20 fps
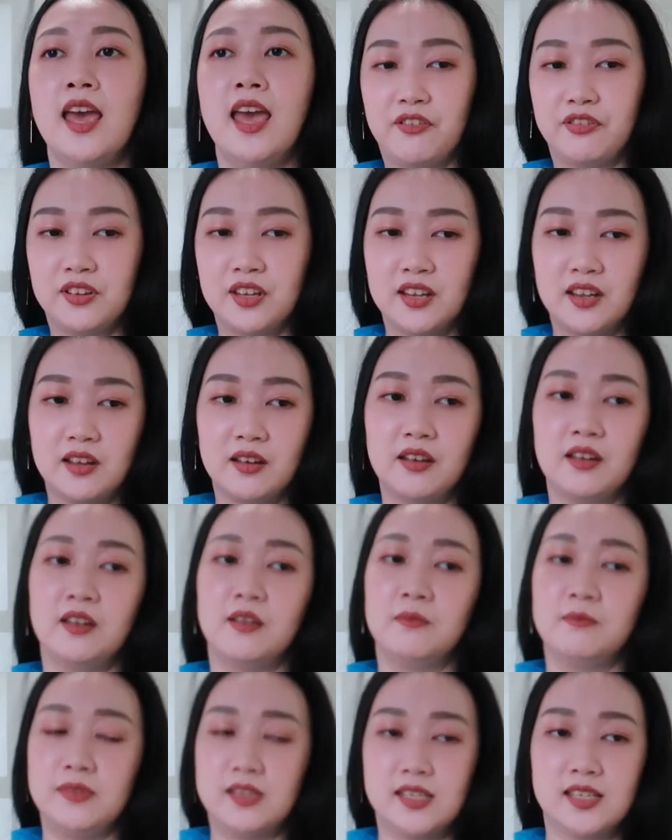
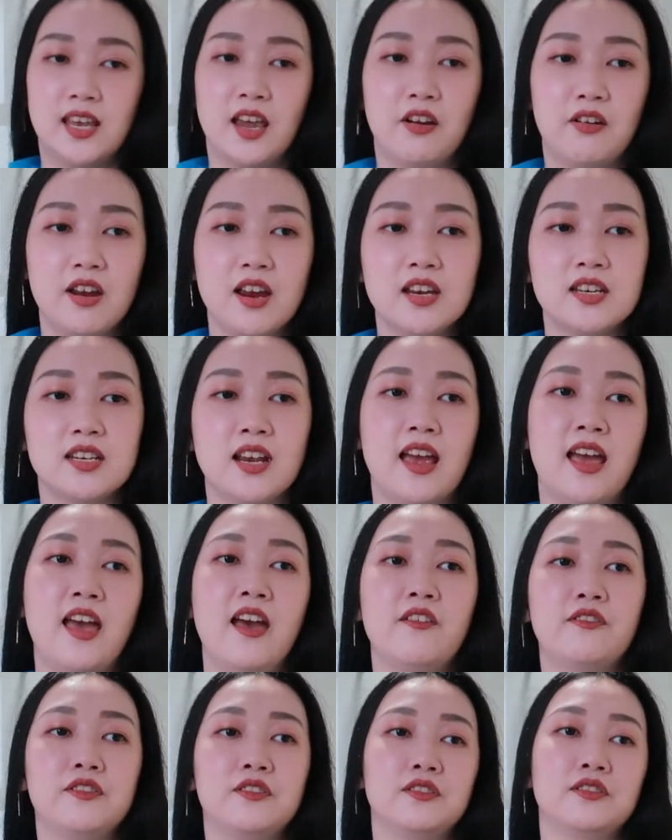After miscarriage, I
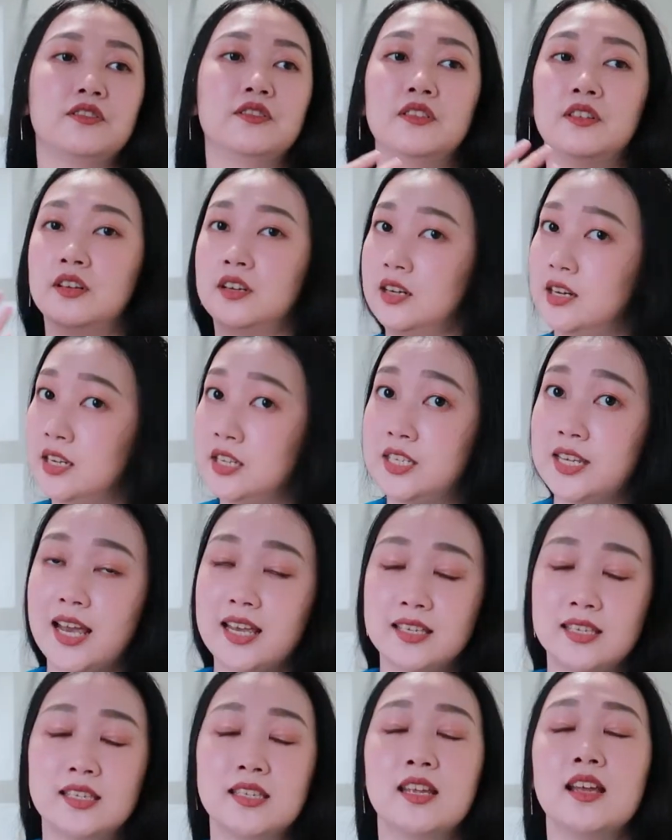have to
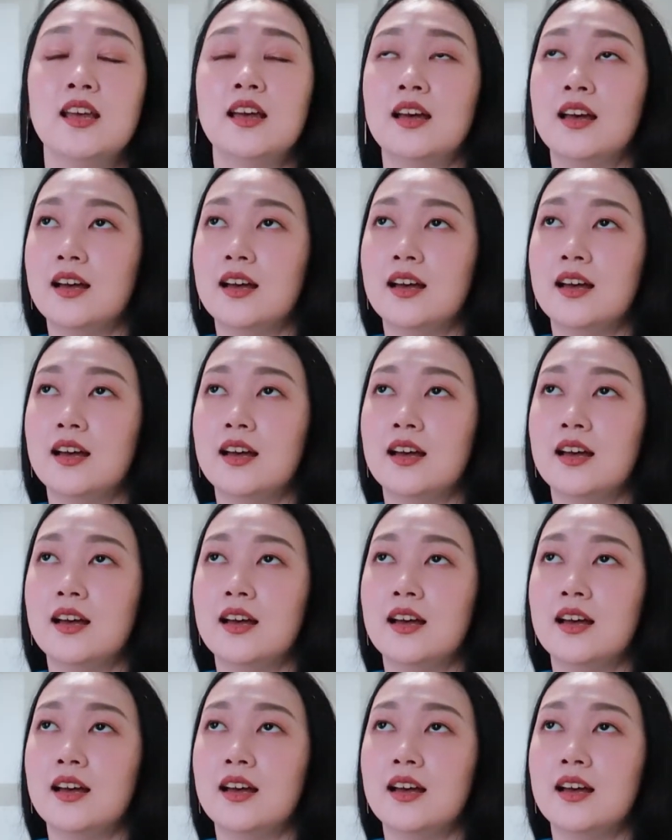adjust